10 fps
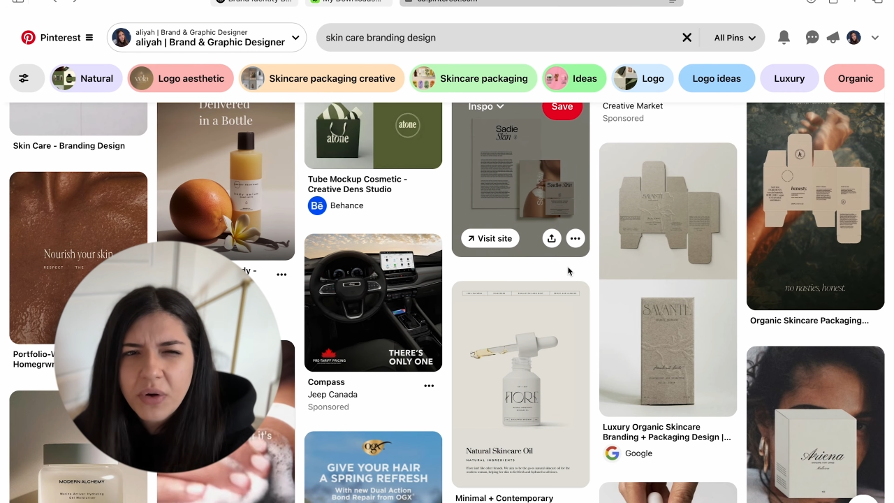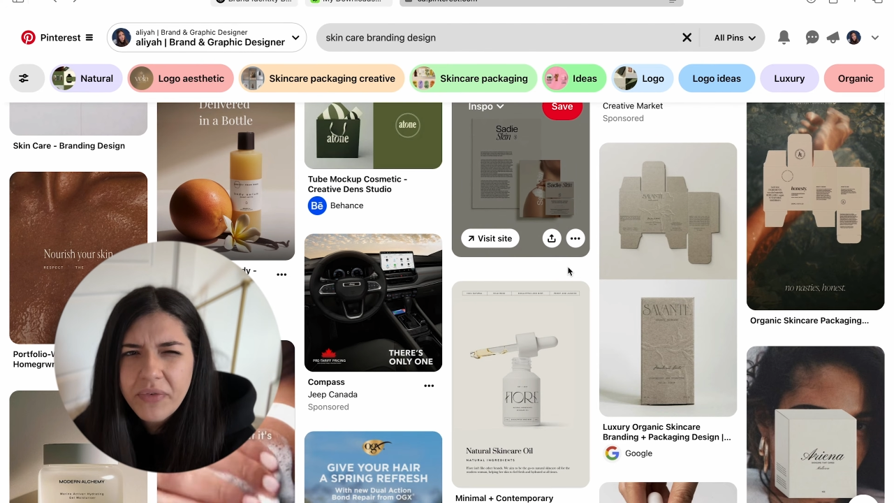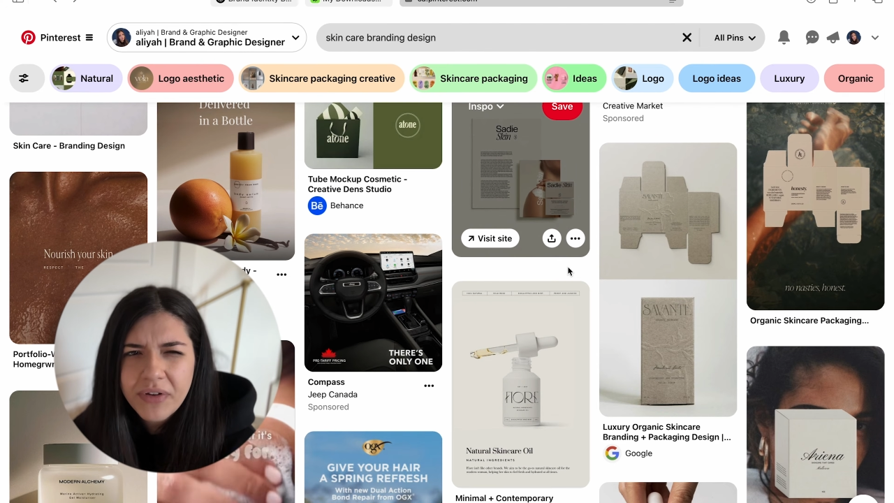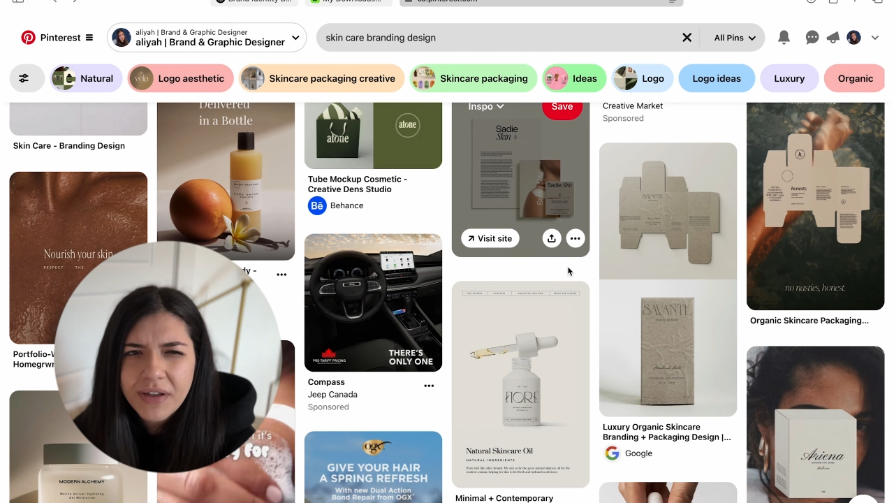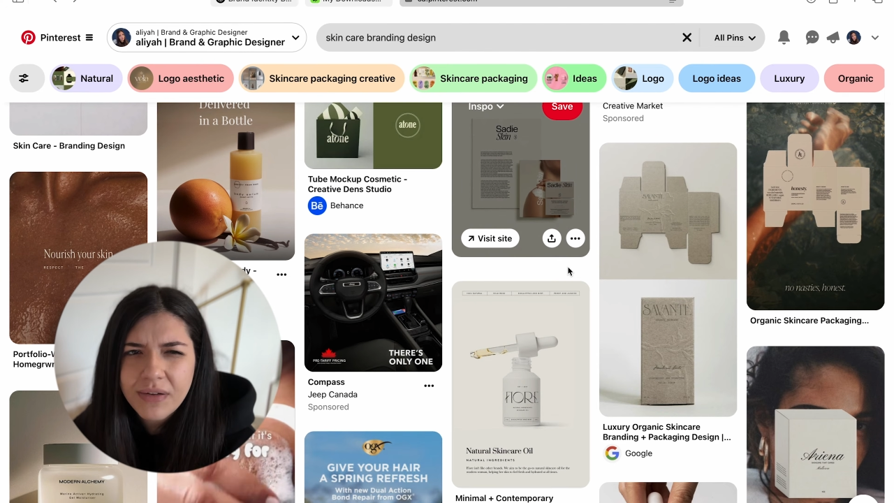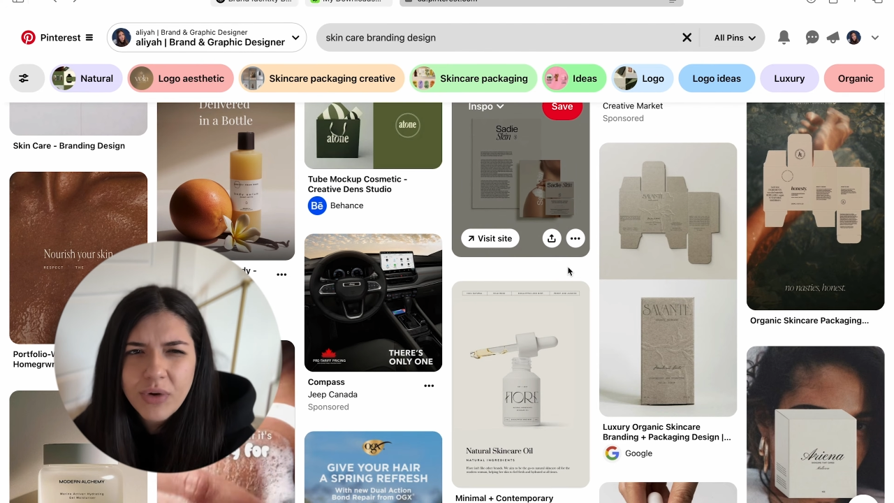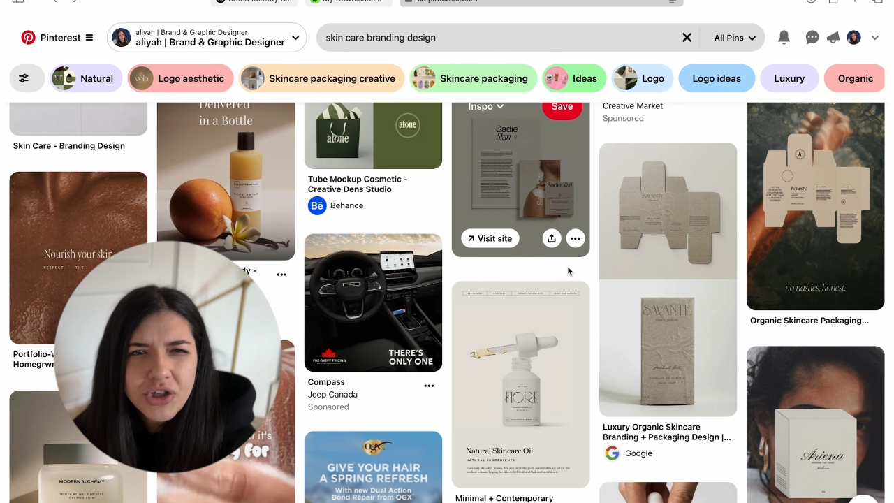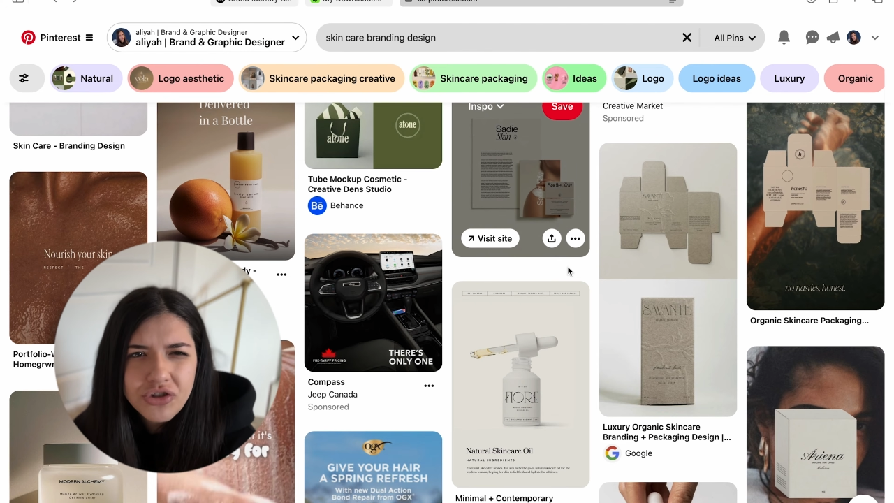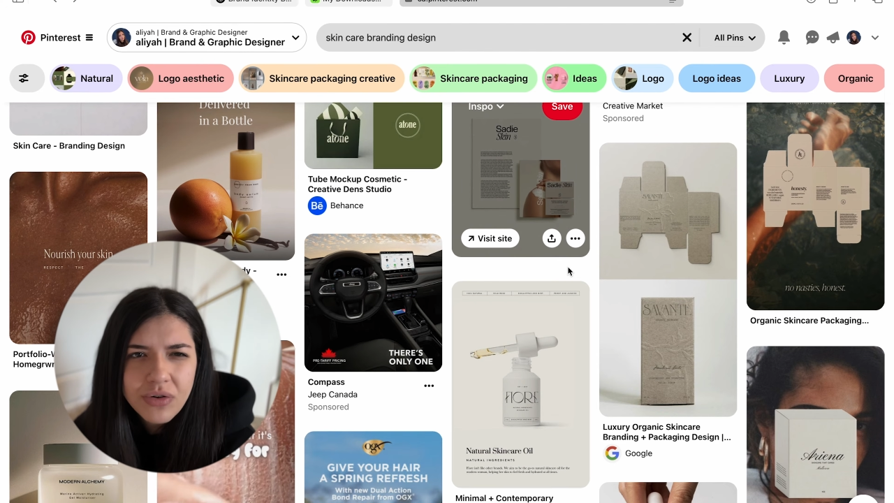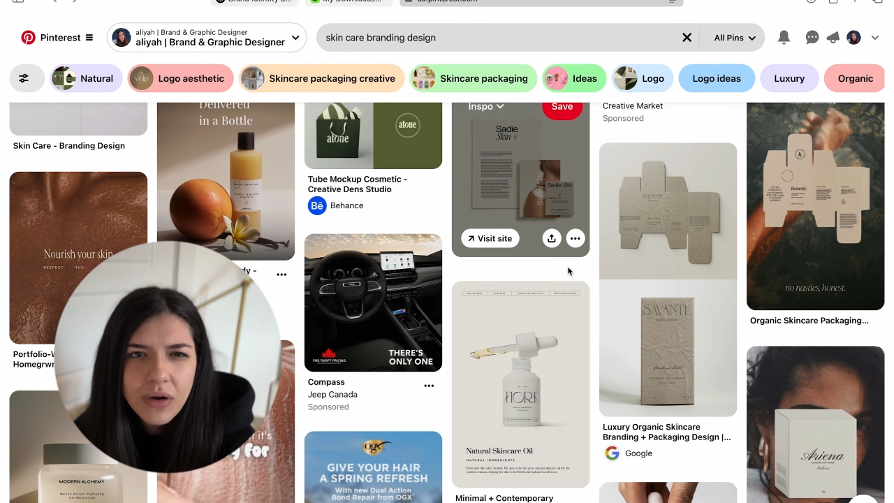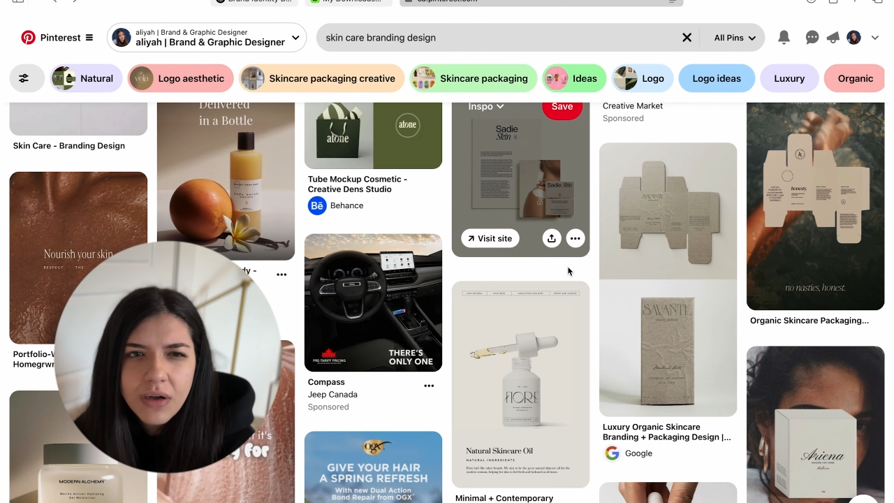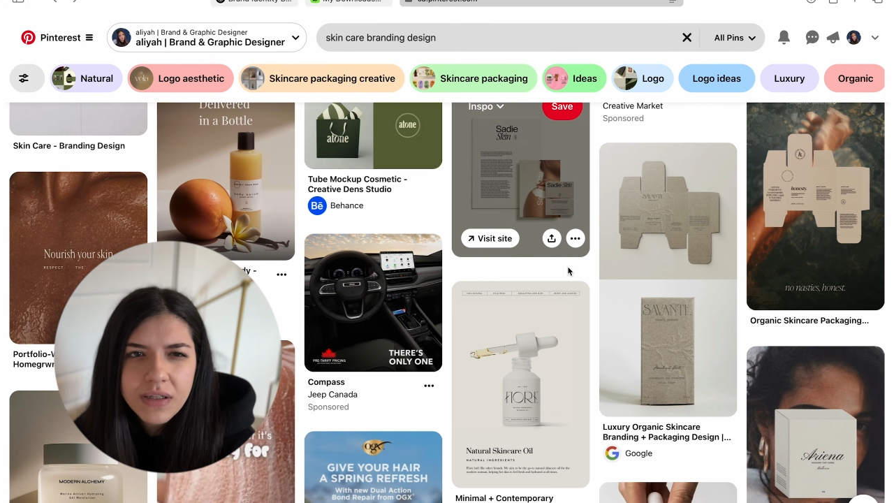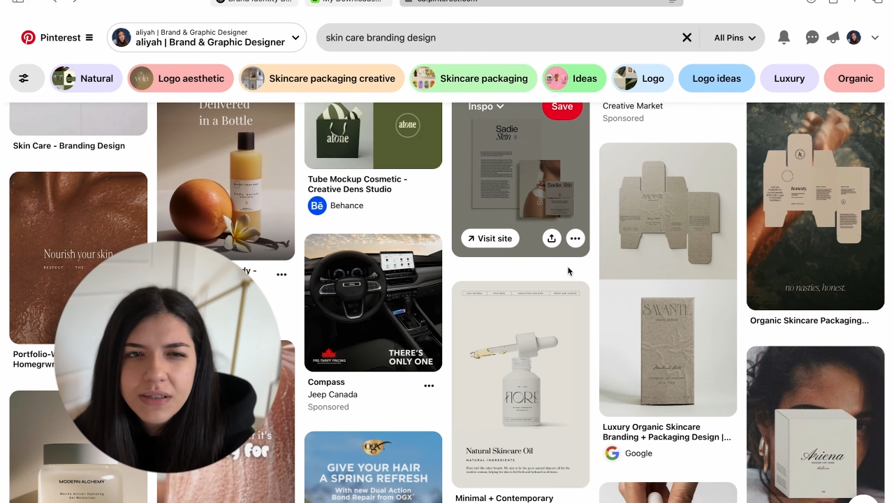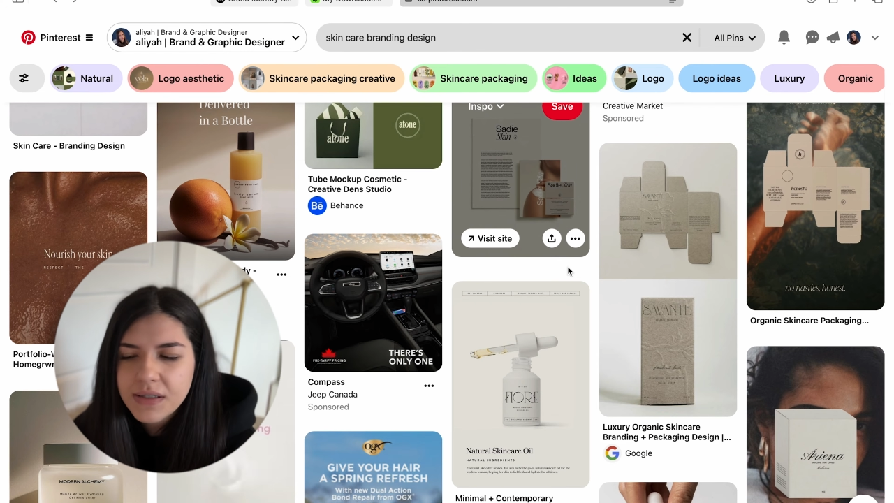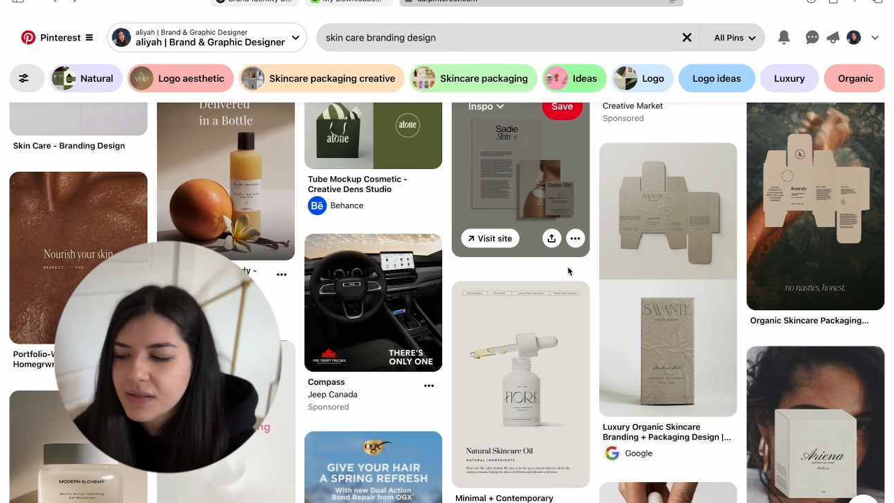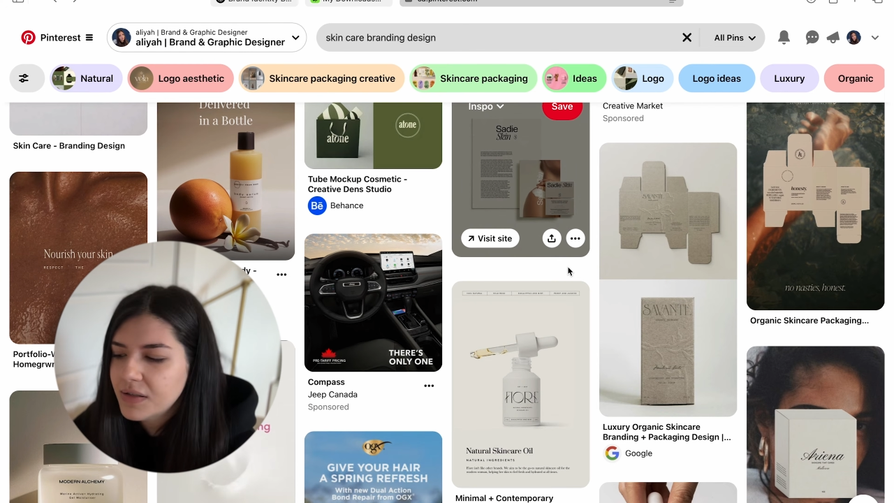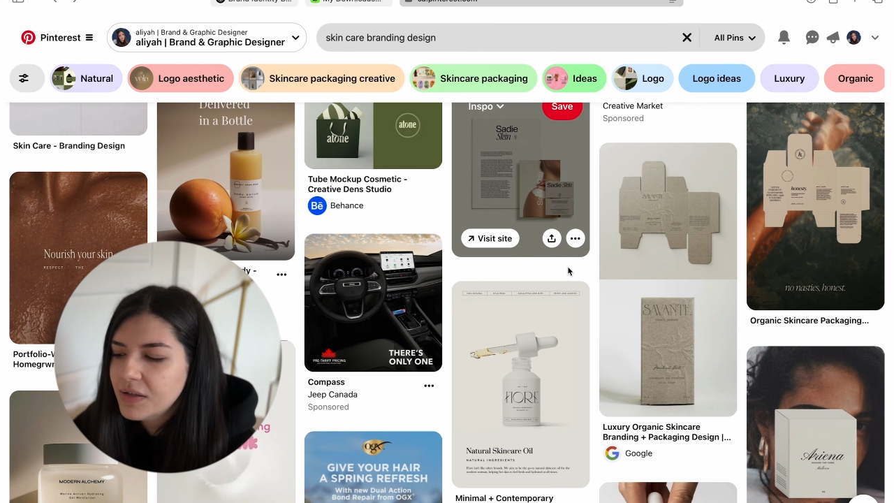everything, restaurants.